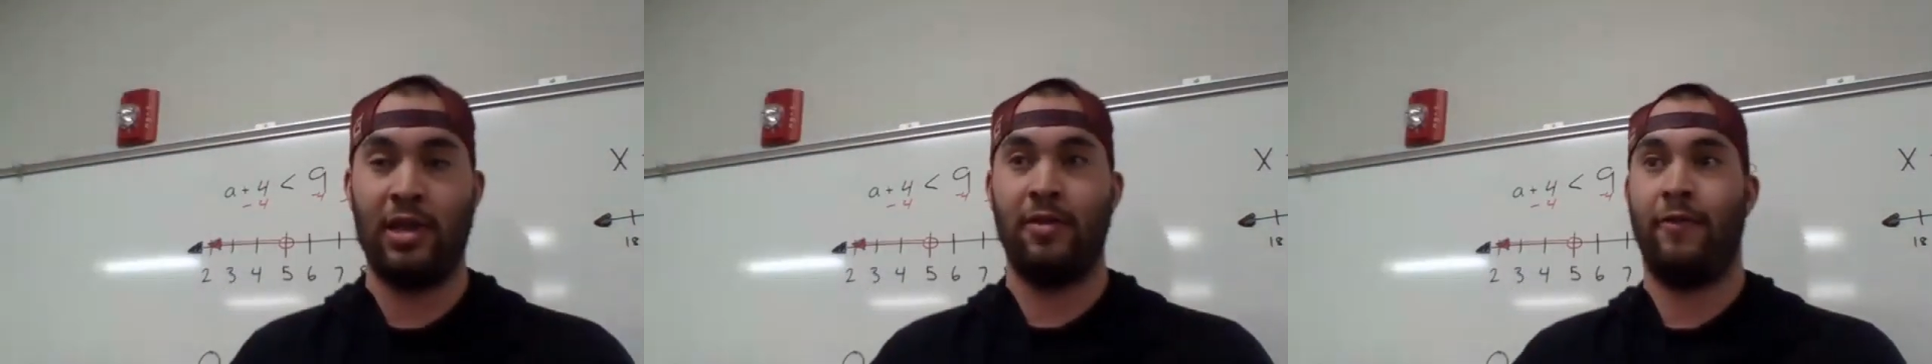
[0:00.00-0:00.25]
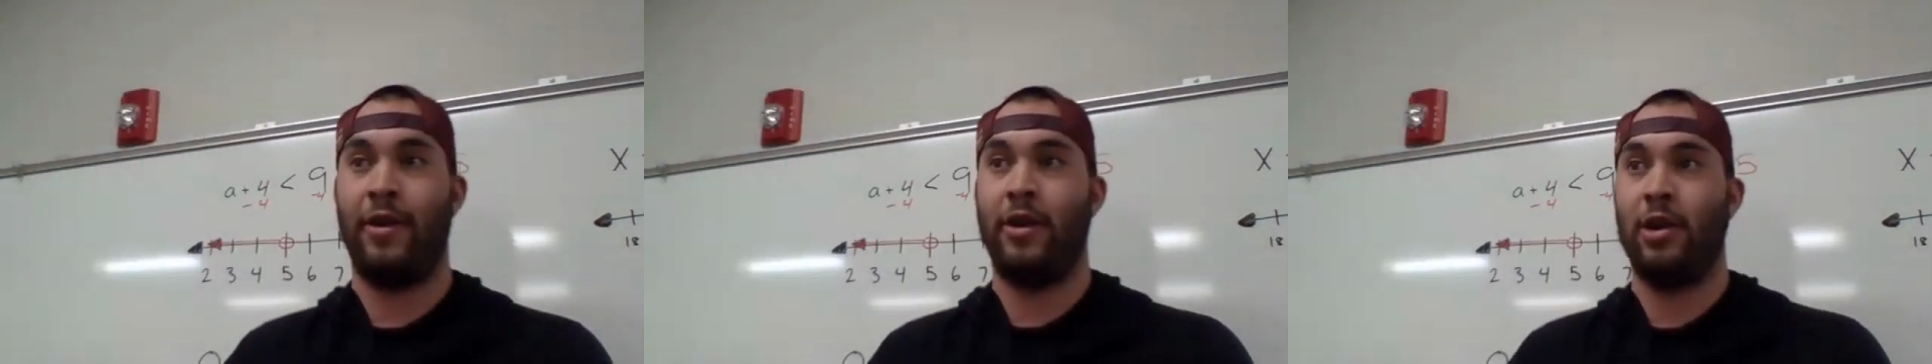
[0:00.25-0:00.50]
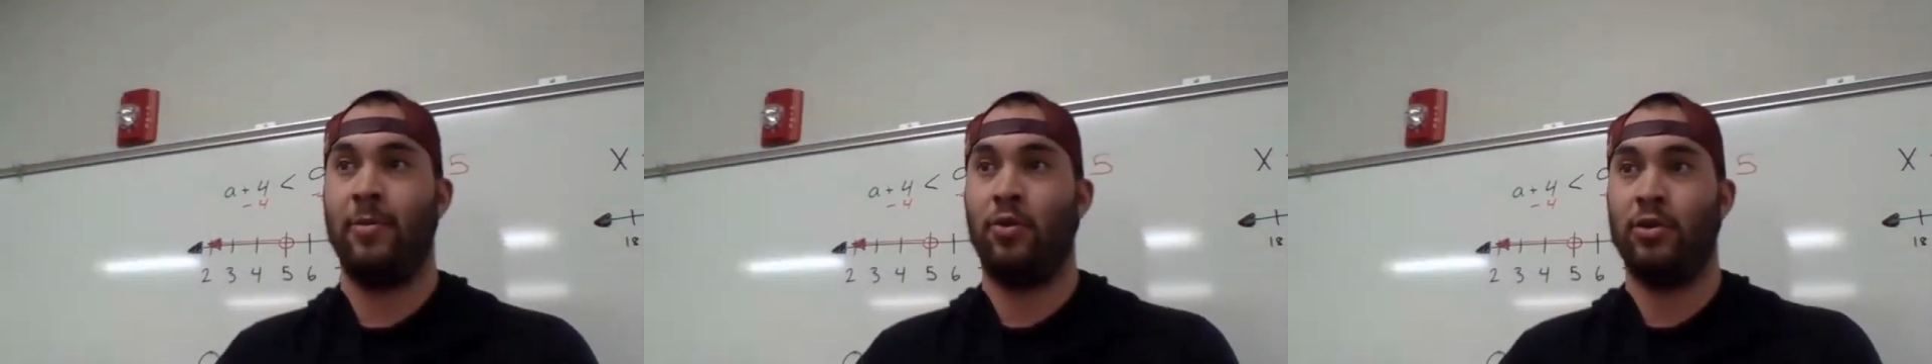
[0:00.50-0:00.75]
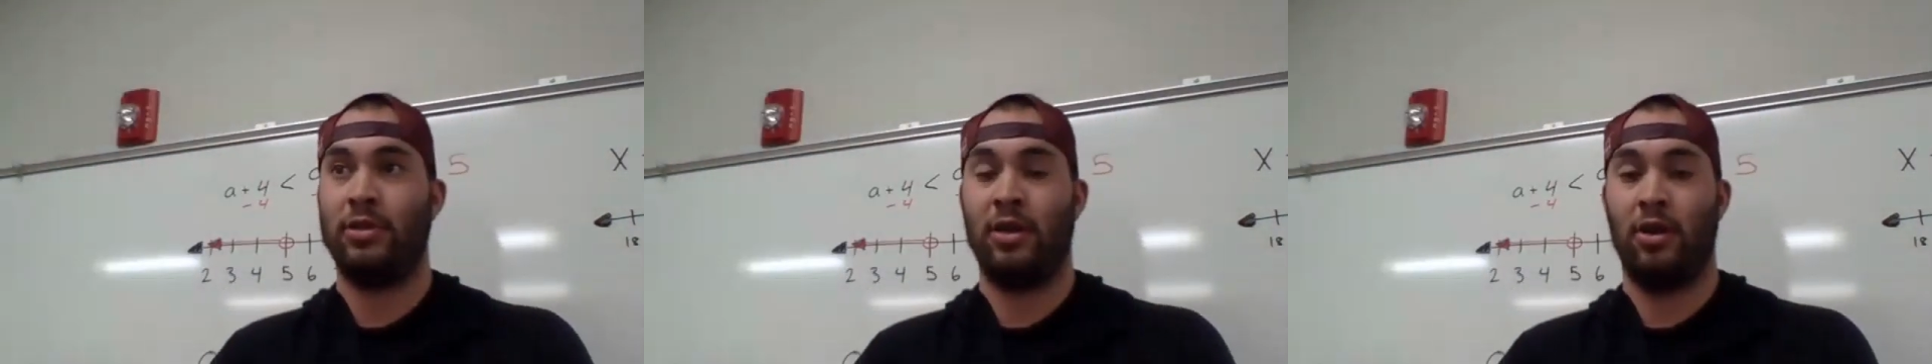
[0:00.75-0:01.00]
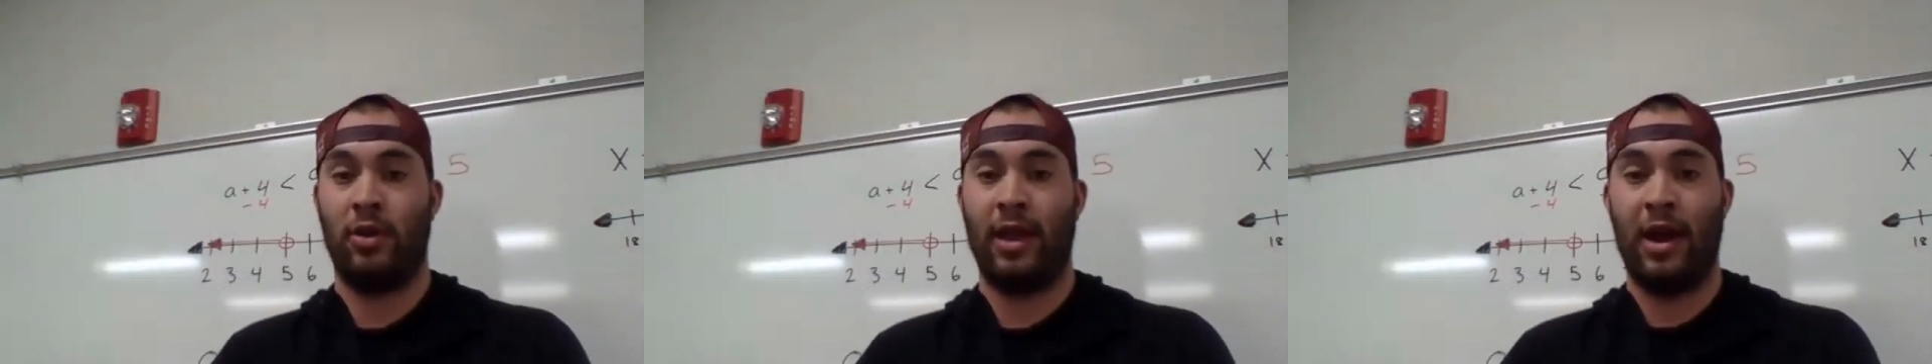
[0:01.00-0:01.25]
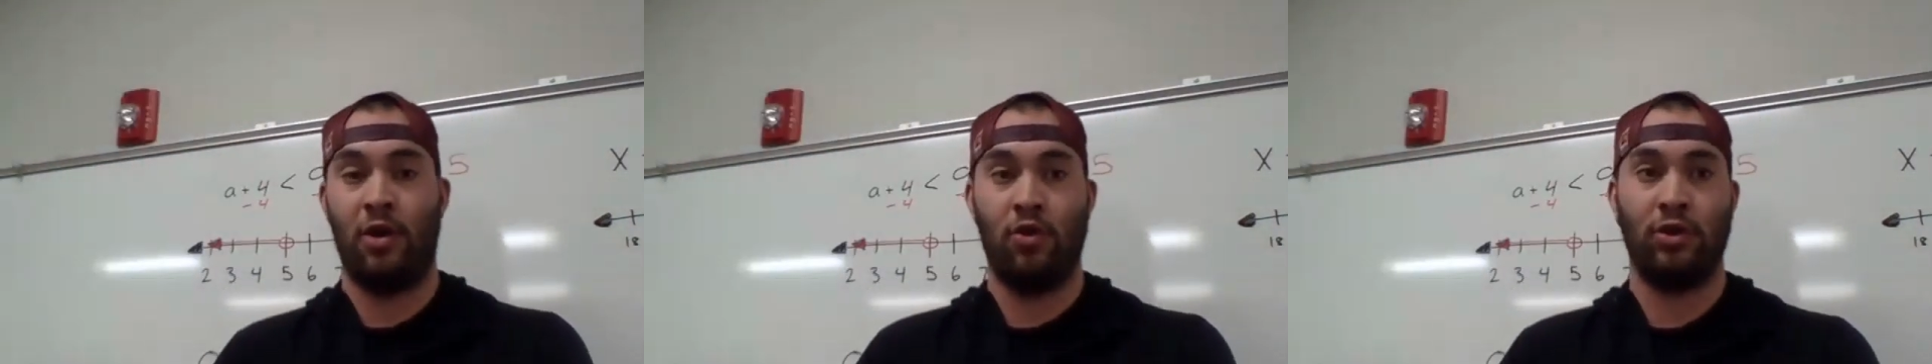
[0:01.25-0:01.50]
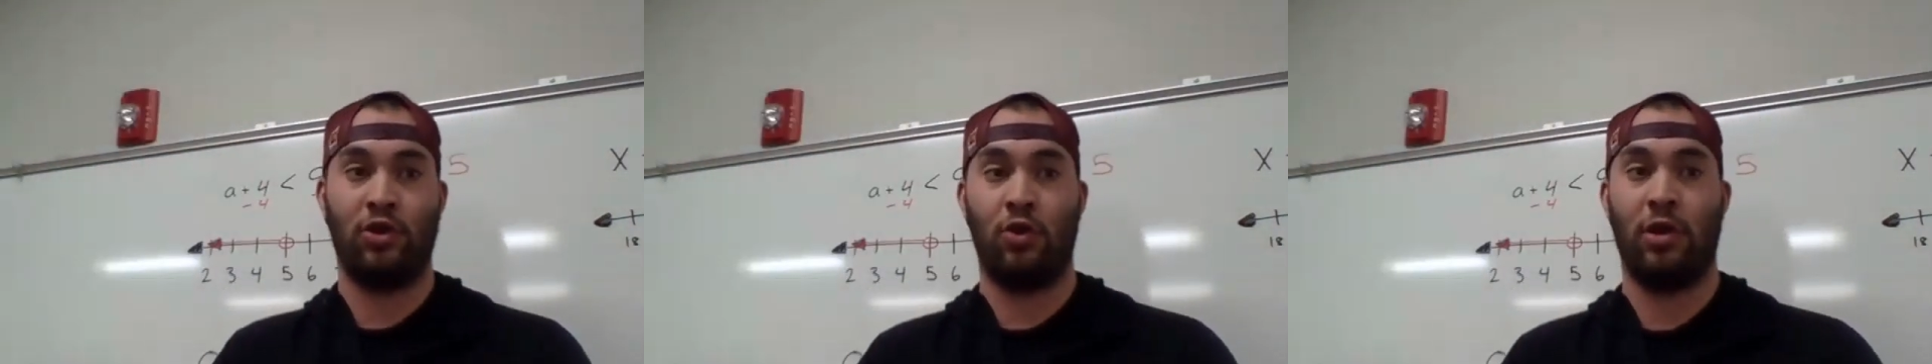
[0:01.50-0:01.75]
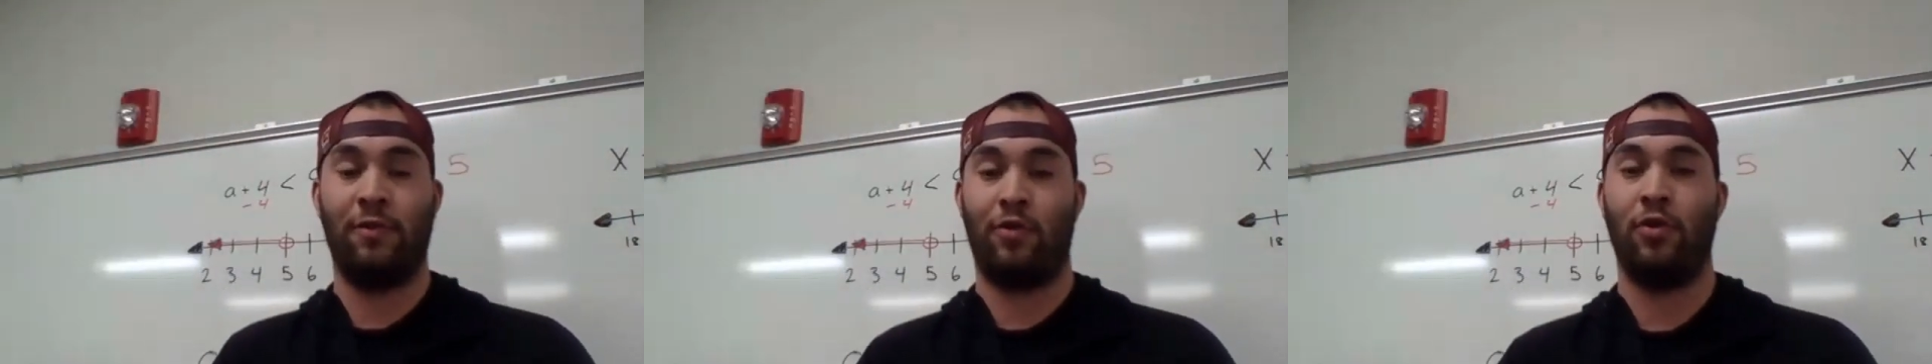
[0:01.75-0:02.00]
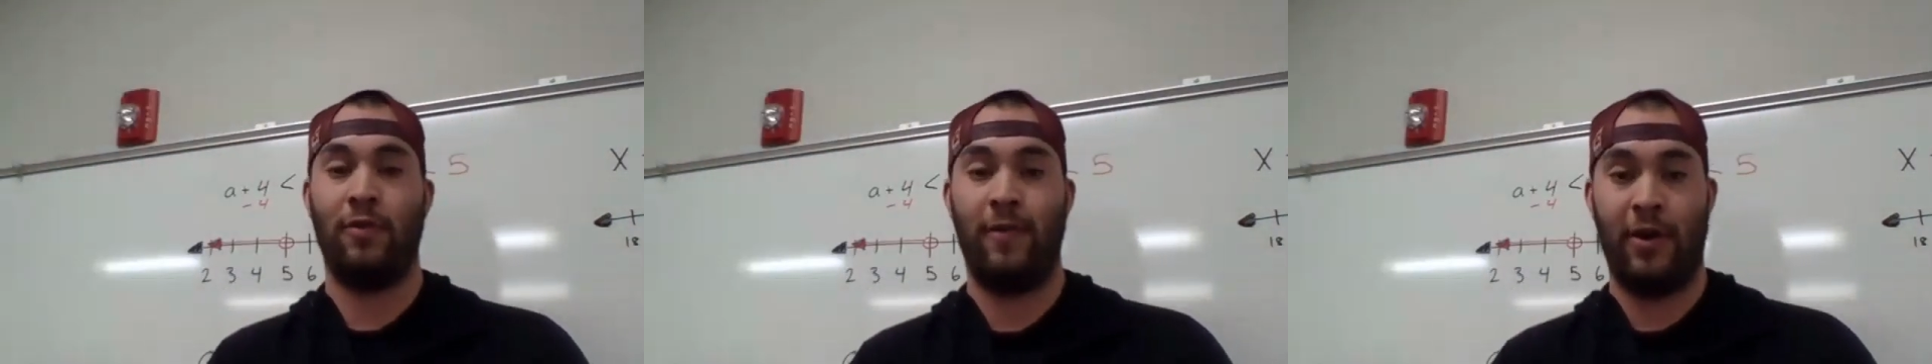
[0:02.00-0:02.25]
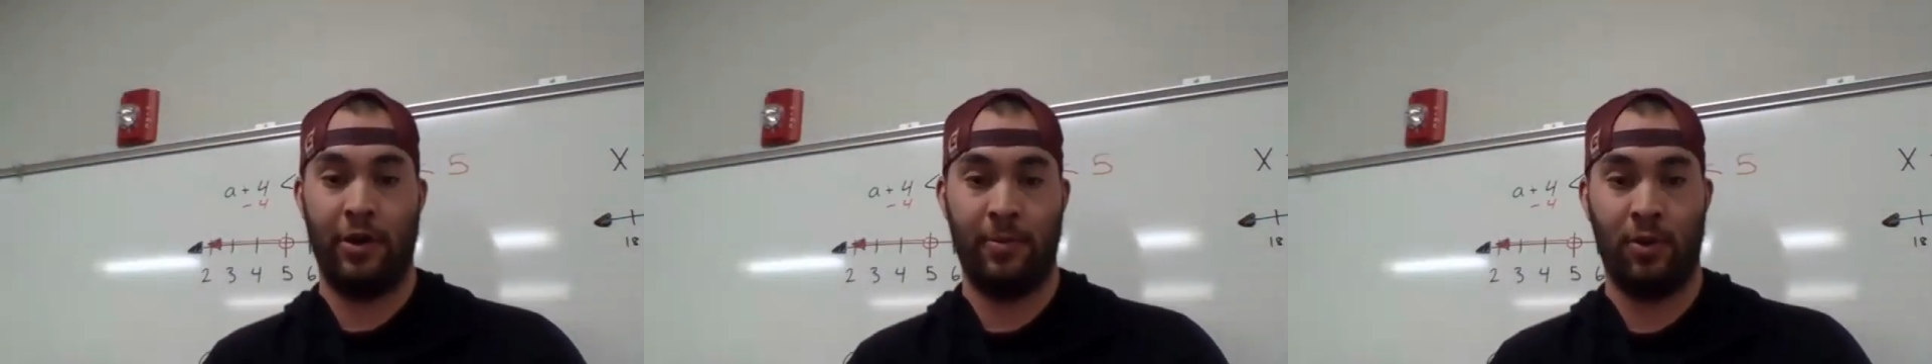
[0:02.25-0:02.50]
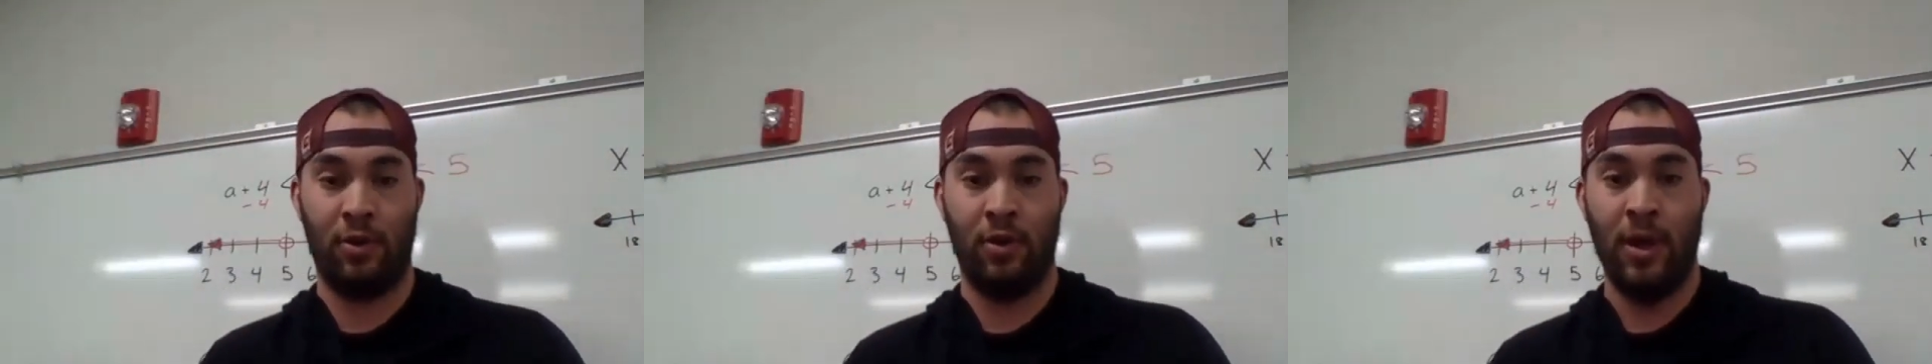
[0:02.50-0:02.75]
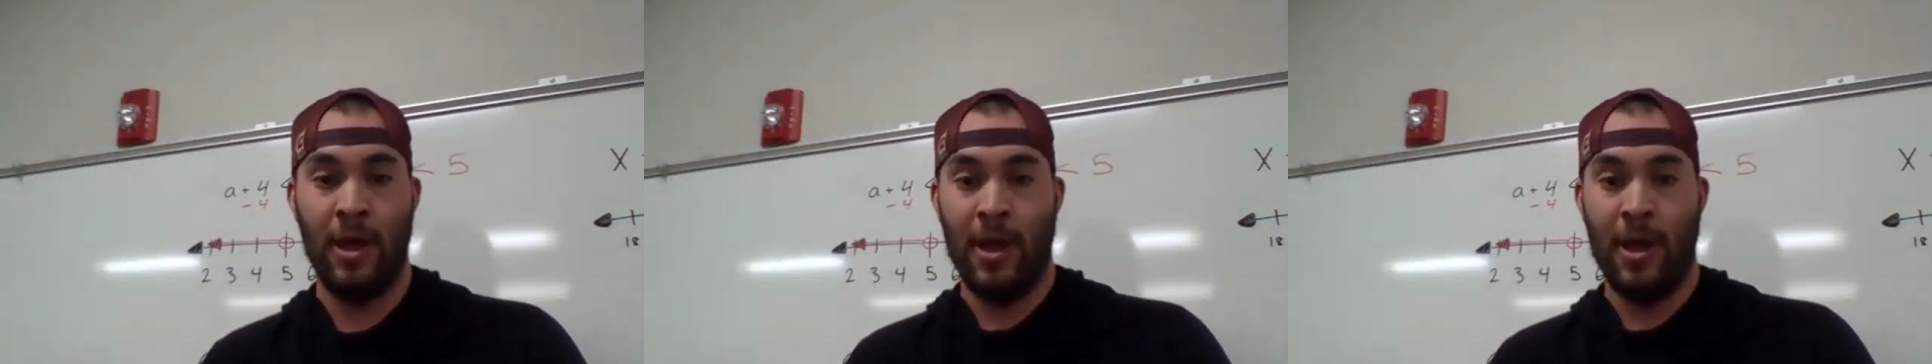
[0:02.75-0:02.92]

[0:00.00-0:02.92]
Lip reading: the variables or the arrow is going for the variable.